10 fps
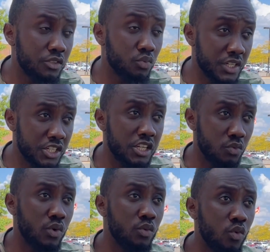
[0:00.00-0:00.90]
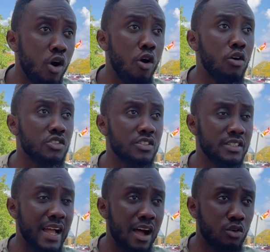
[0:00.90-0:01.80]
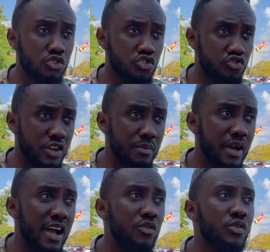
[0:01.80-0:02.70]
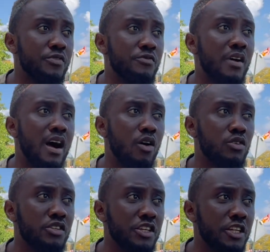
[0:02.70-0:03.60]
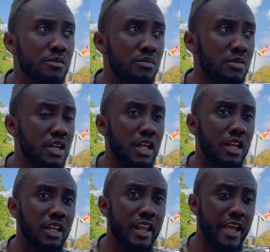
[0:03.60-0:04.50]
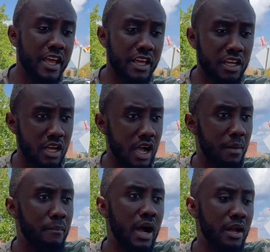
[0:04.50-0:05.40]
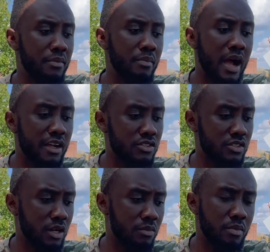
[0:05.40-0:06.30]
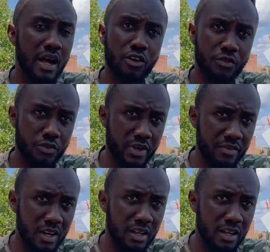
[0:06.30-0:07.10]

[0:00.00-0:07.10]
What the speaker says: We did. We walked downstream and we found him laying at the bank of a river.